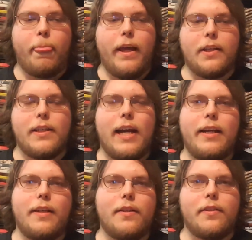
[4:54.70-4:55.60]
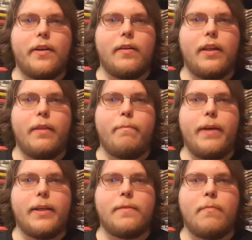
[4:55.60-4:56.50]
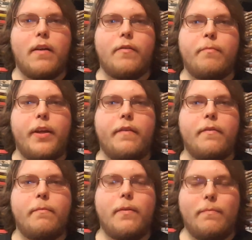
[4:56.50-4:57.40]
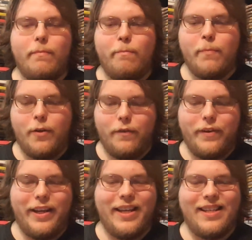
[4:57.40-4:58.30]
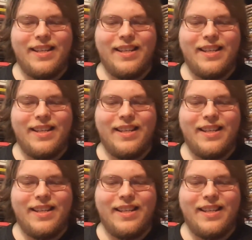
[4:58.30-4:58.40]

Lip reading: It's not necessarily the best movie,